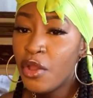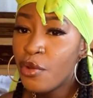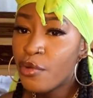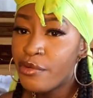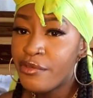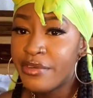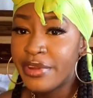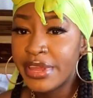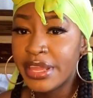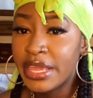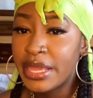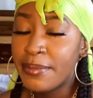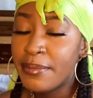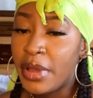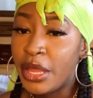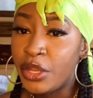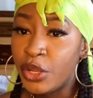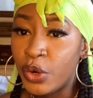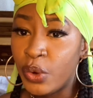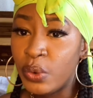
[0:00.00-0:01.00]
wrote it in my
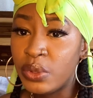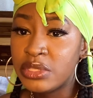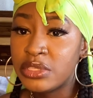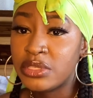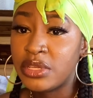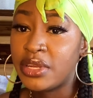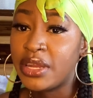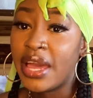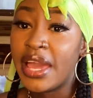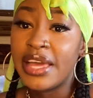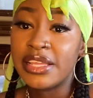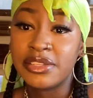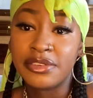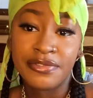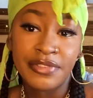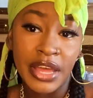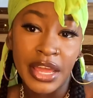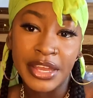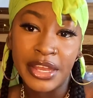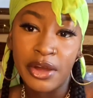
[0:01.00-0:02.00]
notes, and I had to
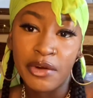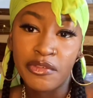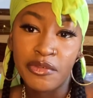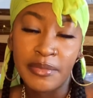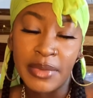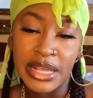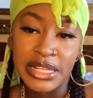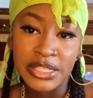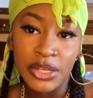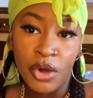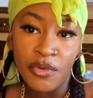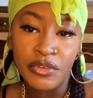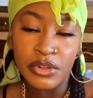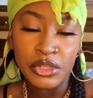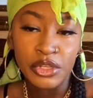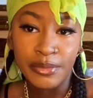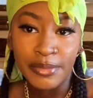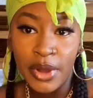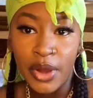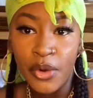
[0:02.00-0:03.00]
find out for myself and
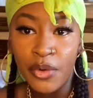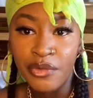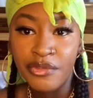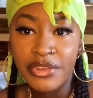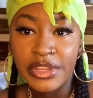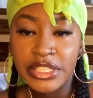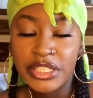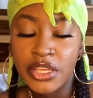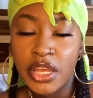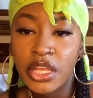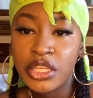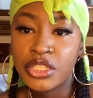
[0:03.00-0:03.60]
do my own research.